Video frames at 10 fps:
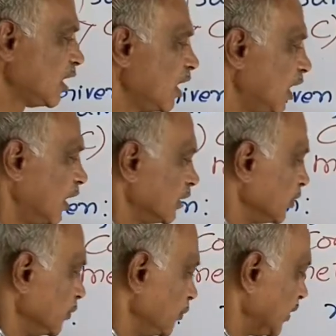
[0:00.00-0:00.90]
or
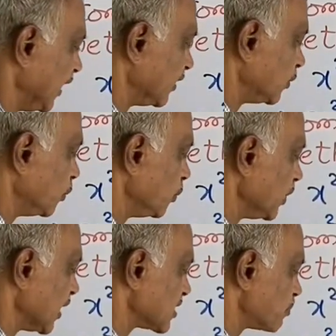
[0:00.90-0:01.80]
you take
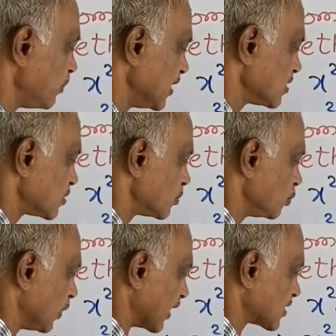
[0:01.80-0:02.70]
2x plus
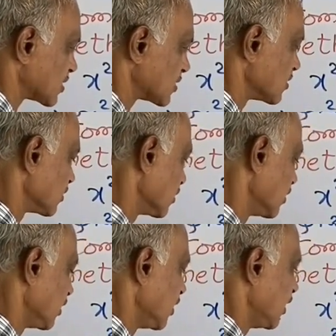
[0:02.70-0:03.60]
2x.
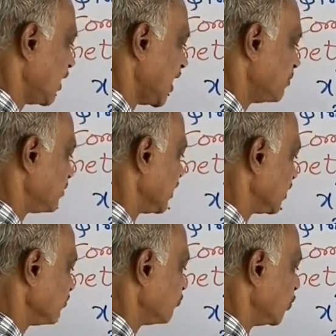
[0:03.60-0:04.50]
I am
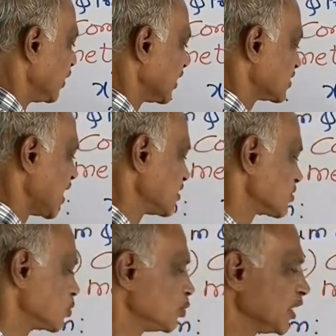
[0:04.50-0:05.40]
taking 4x as
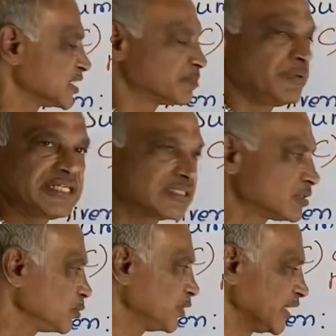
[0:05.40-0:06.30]
2x plus
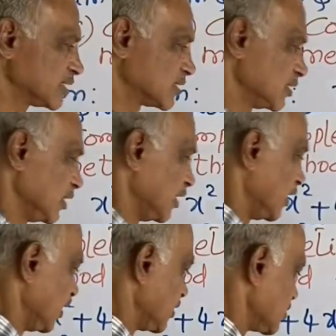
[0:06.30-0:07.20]
2x
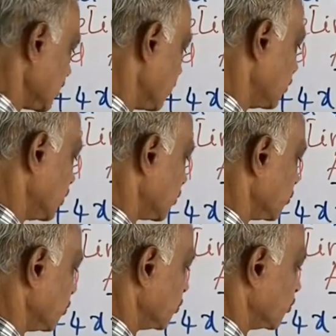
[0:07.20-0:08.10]
is equal
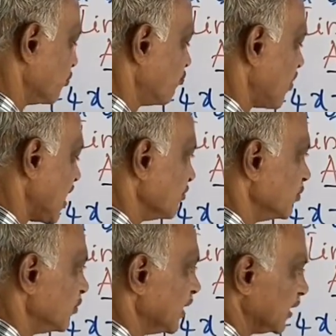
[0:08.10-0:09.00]
to 5
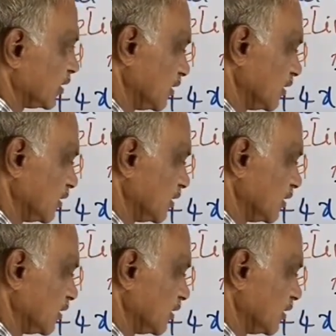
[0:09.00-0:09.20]
you take.